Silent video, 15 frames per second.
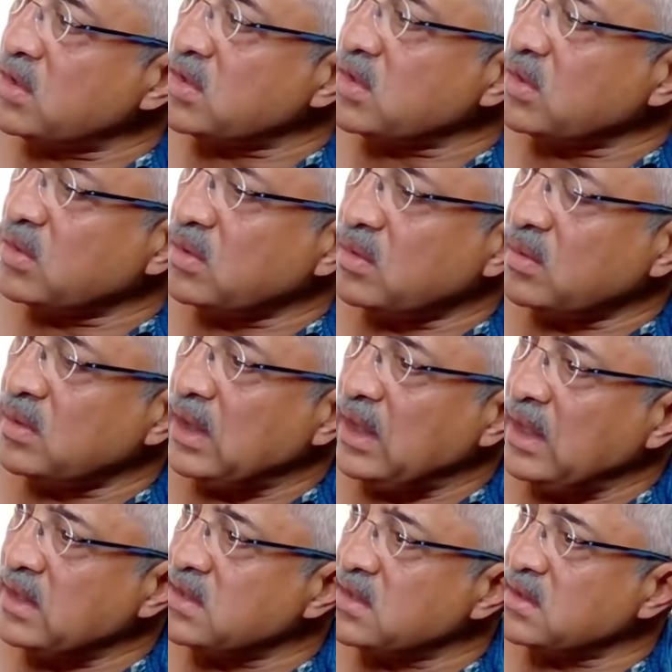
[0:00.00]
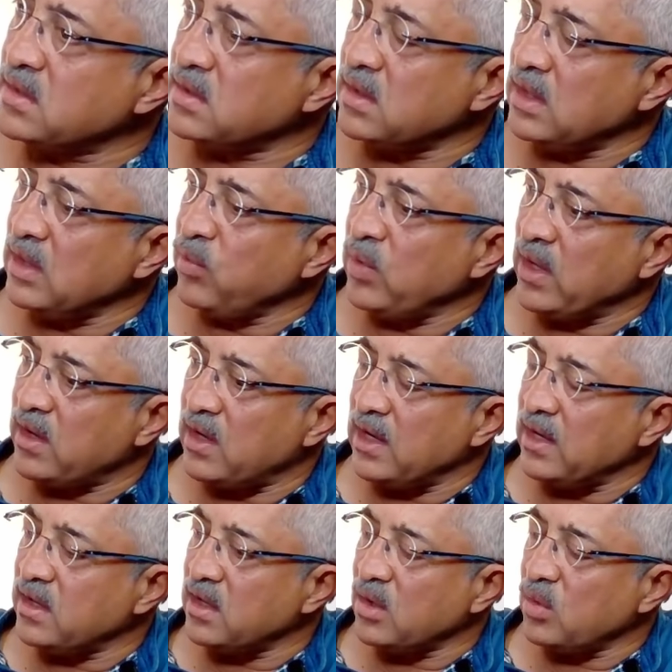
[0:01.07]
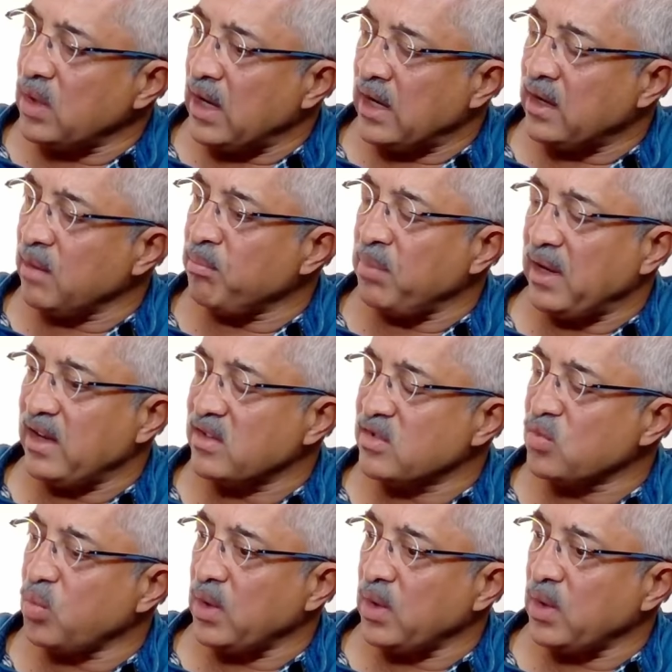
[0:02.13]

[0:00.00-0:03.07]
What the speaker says: So we are right now at a place